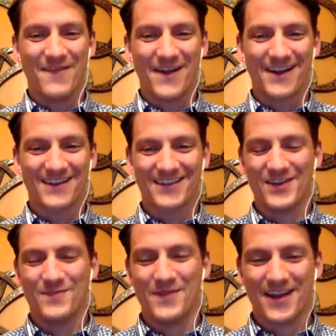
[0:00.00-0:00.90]
excited to
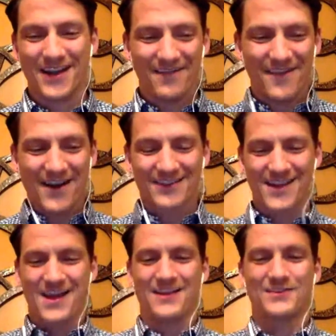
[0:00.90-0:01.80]
be here. I'm very excited
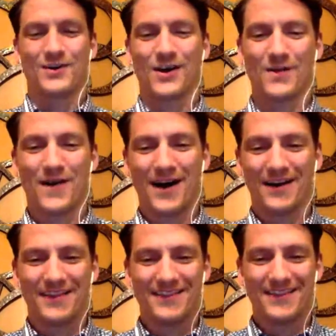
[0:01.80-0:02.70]
to talk about
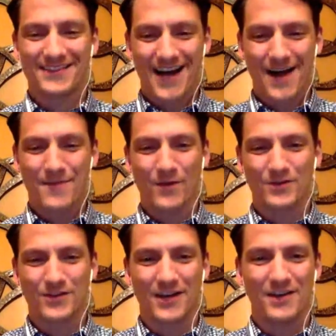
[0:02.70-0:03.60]
this topic, which I
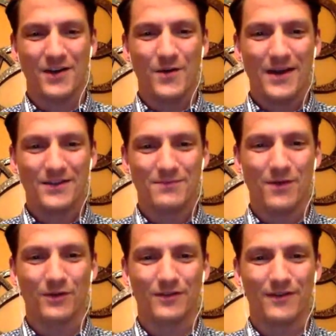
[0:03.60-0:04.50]
know hits both
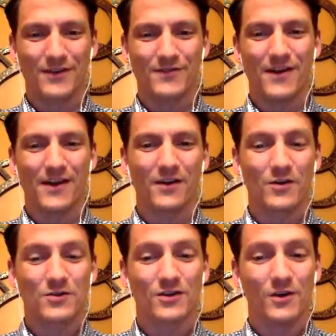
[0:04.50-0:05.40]
of us very close to
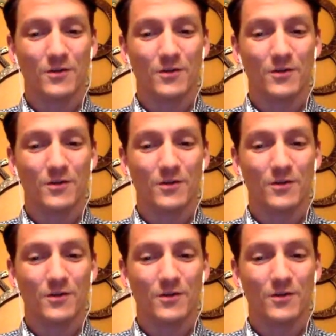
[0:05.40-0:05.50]
home.